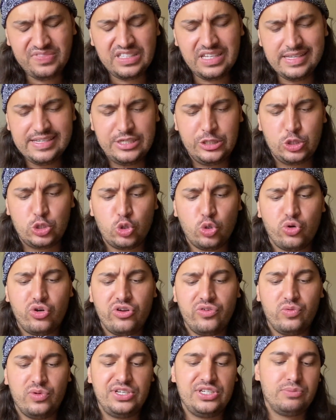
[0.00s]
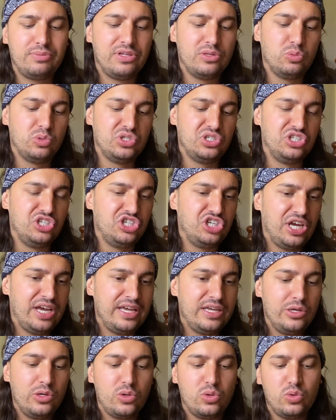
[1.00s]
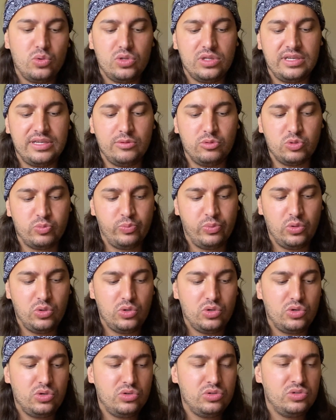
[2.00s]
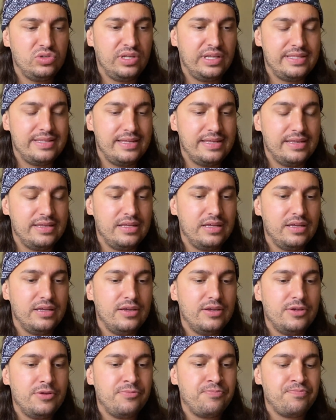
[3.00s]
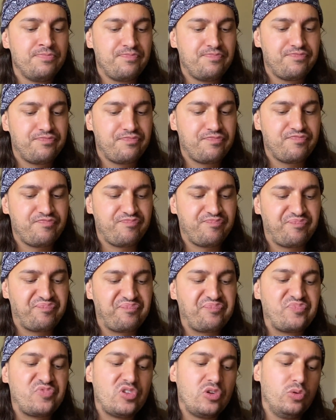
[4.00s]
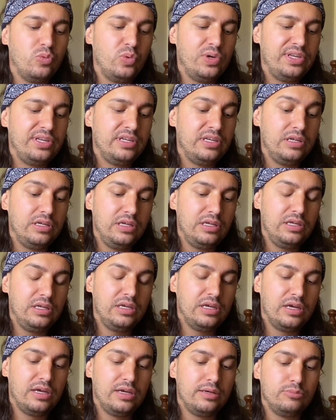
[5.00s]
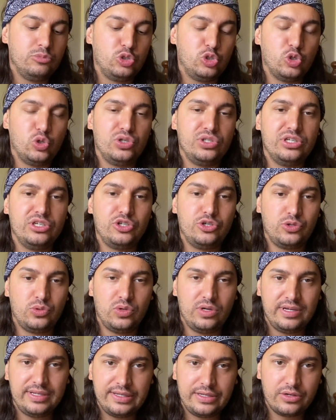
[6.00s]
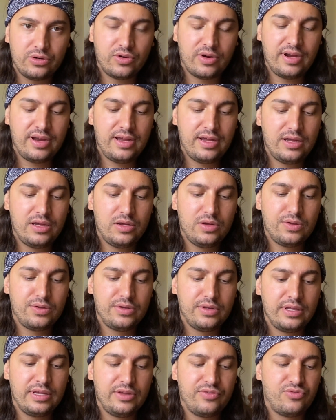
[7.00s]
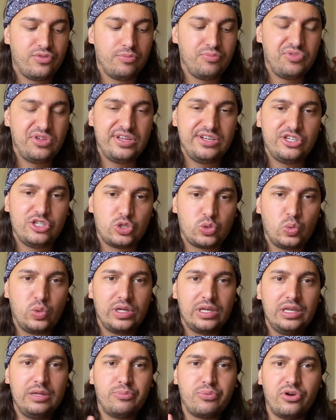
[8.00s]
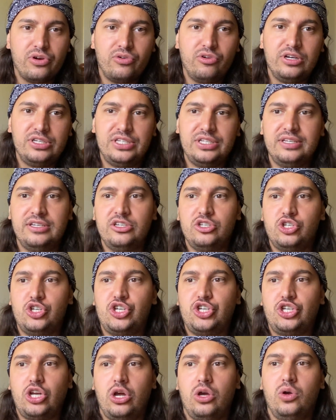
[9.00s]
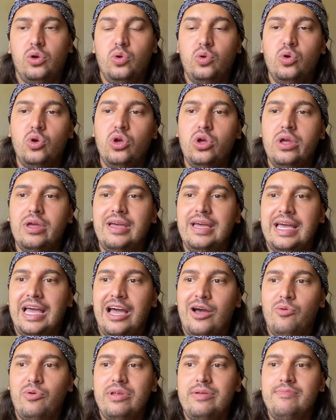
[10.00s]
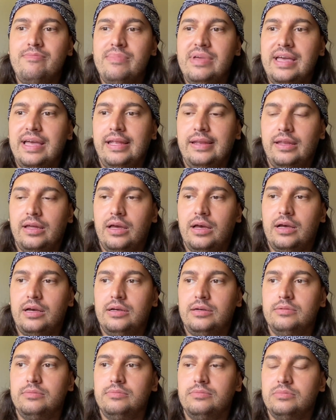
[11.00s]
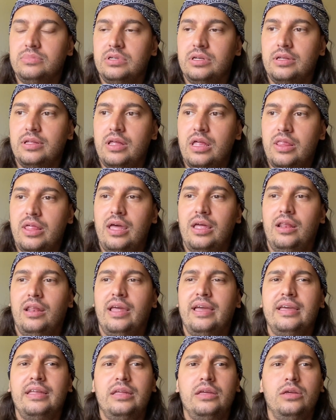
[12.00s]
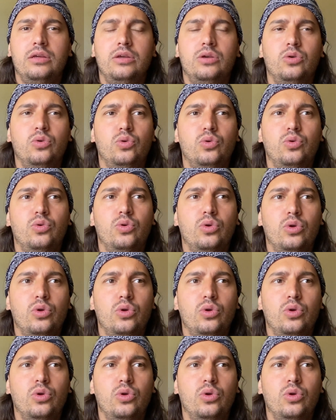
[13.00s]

his story of when his mother was in jail, then he was born, and then when he joined Digital Underground, and from there just quickly progressed. It didn't show how he met that lady who,